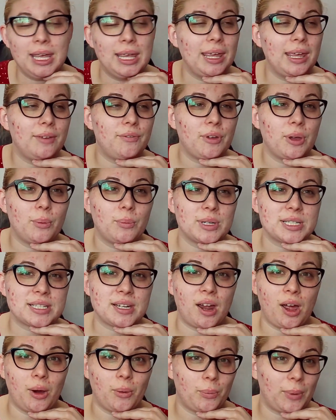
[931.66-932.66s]
If it was
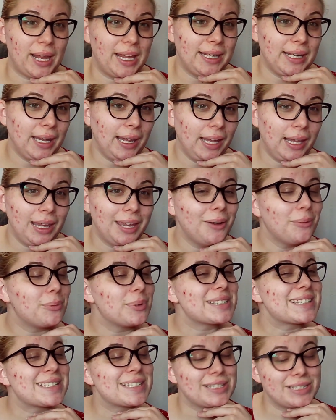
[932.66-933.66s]
not raining, it
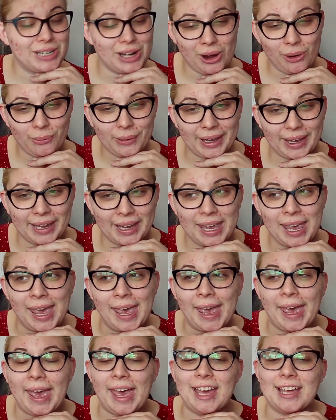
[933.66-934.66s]
was snowing.
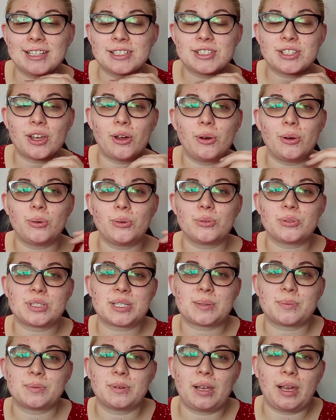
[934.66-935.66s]
And so
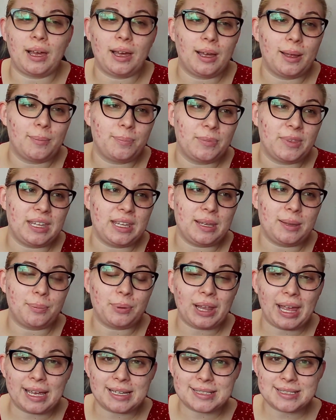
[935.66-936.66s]
the
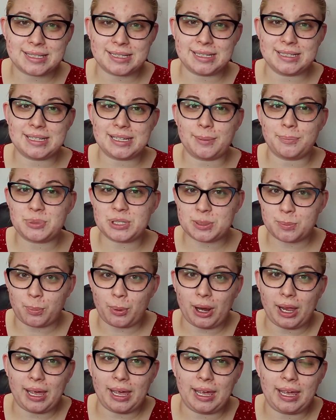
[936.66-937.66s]
Plasti Dip
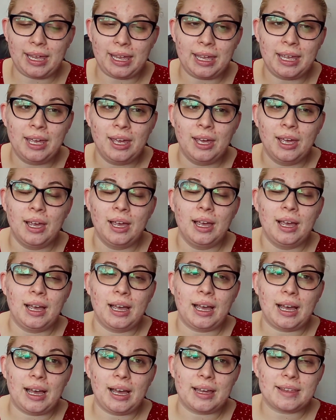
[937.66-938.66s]
spray
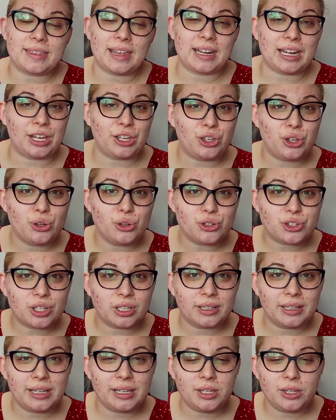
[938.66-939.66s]
that I
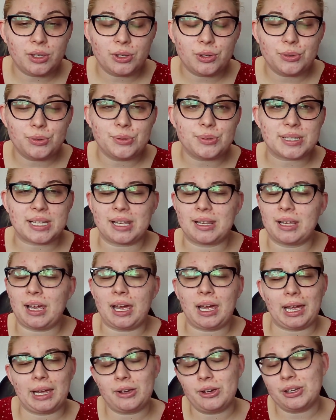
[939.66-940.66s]
usually use,
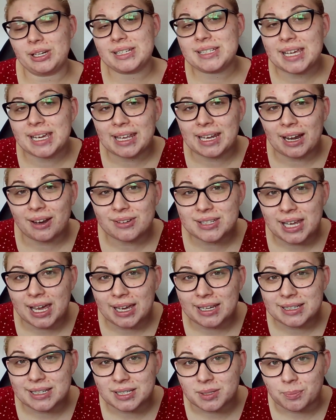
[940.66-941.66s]
I couldn't take it
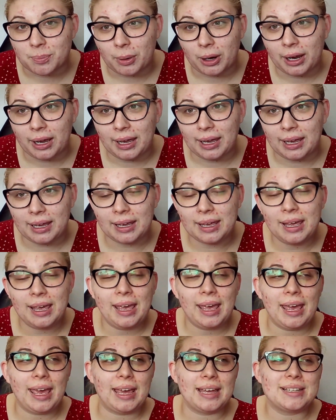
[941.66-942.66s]
outside to spray.
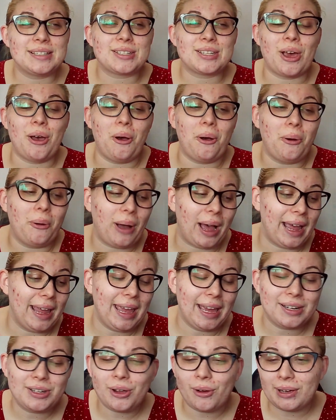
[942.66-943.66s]
And so I
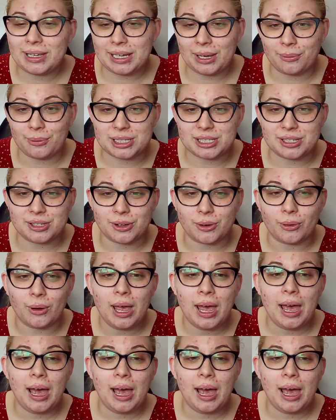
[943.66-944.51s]
had no idea what to do.